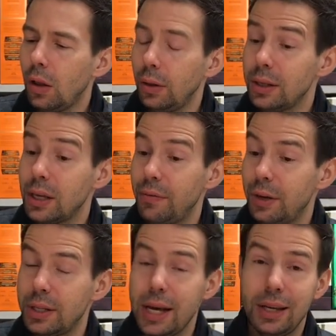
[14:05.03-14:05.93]
Let's give it
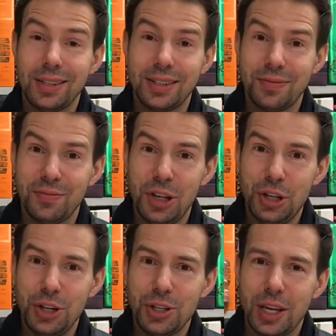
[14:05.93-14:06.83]
a taste.
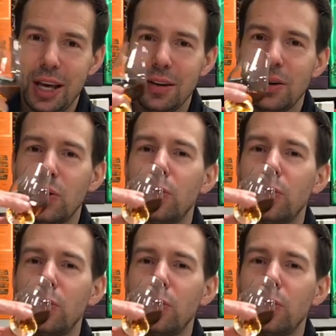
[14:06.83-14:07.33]
Cheers again.